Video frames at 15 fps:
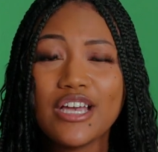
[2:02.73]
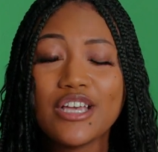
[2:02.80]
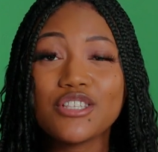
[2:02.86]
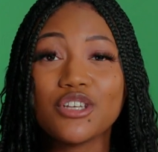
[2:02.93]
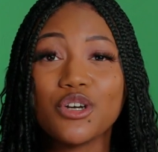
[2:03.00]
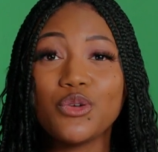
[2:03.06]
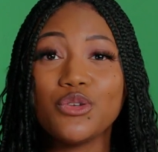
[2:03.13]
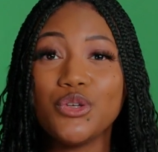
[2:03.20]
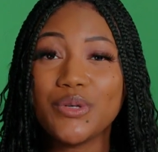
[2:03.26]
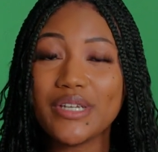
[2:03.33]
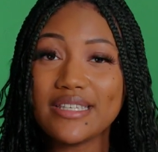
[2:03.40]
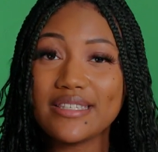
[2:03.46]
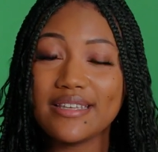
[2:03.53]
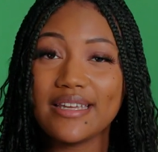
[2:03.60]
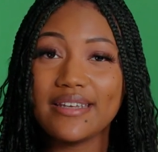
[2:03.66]
so you
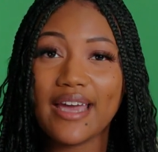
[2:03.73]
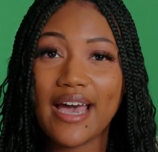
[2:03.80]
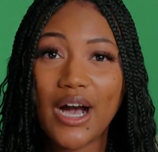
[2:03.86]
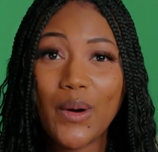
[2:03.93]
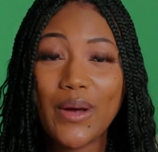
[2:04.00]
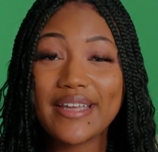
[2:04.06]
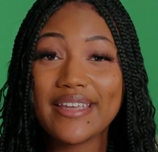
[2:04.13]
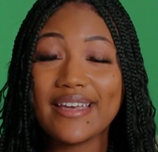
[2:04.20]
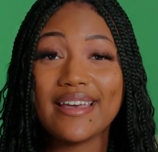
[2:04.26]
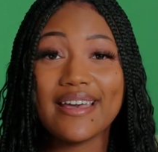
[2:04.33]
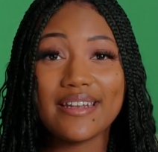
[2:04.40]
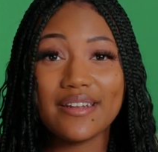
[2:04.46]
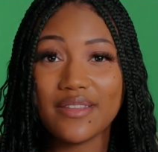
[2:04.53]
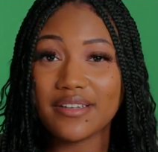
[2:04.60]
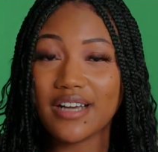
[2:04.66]
can stand out and get
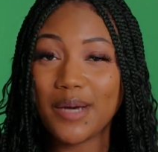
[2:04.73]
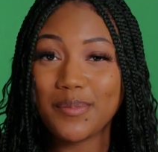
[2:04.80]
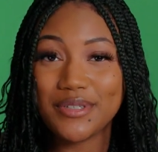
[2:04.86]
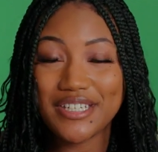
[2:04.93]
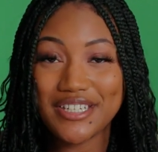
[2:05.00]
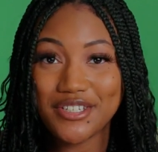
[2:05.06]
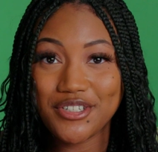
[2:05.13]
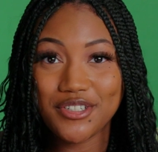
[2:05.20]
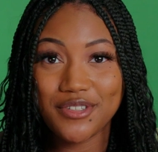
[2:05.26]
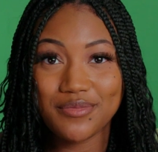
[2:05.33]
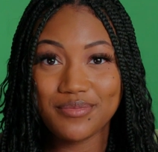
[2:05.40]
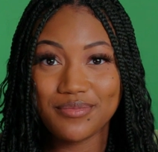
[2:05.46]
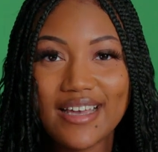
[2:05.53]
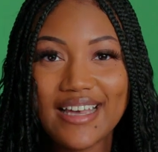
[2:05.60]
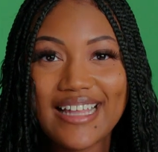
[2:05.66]
ahead of the competition.